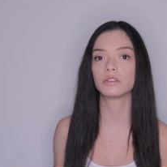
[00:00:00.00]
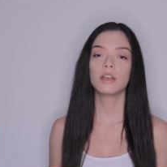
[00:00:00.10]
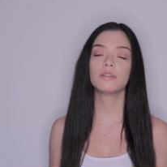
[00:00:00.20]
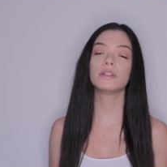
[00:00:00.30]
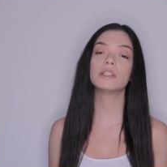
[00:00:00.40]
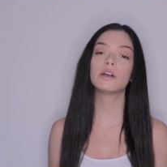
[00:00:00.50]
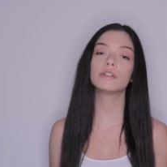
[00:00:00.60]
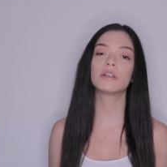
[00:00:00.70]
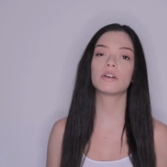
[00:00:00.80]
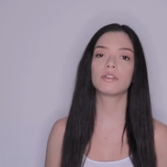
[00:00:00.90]
Even though
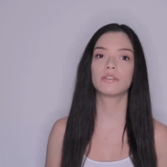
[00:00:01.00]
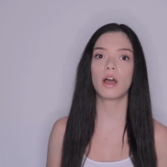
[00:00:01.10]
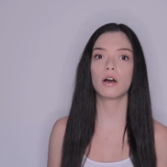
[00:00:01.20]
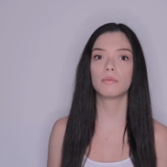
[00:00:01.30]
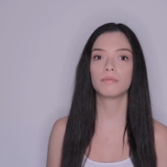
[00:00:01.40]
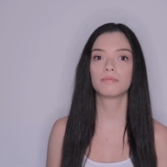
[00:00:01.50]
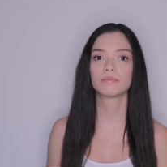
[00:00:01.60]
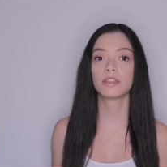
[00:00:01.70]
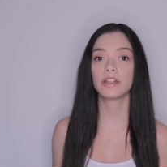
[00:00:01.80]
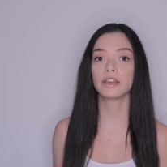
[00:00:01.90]
there are some
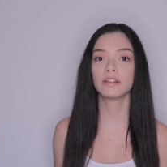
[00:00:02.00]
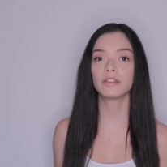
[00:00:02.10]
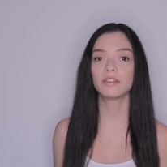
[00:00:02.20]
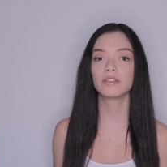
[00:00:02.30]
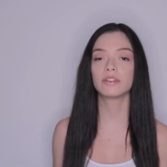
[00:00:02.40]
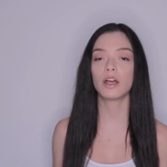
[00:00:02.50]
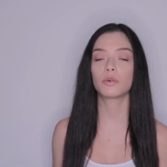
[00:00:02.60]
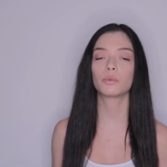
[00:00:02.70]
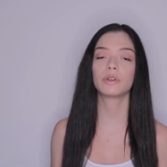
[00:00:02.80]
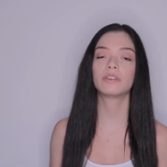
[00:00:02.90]
things
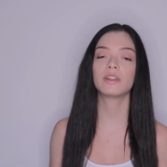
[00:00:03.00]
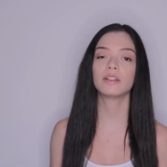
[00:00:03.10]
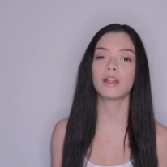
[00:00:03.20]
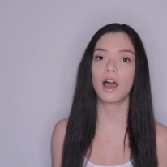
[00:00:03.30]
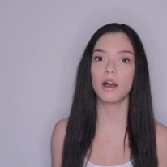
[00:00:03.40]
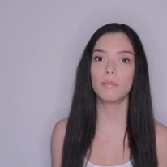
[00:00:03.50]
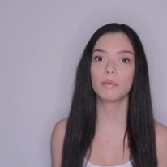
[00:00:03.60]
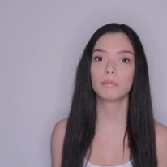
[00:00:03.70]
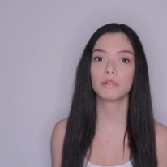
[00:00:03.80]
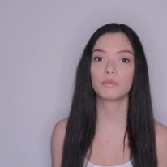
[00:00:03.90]
that we set
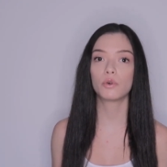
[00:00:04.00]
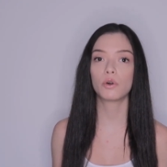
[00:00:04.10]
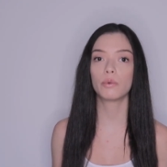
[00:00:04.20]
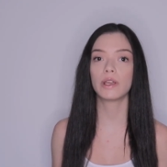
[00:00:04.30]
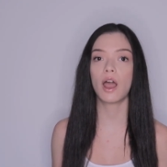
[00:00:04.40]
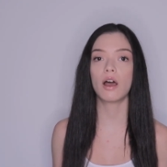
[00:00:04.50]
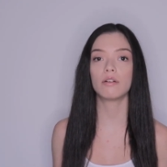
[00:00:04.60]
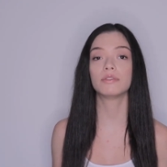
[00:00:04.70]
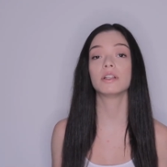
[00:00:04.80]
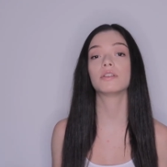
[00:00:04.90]
up before we
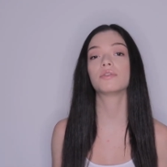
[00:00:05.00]
have this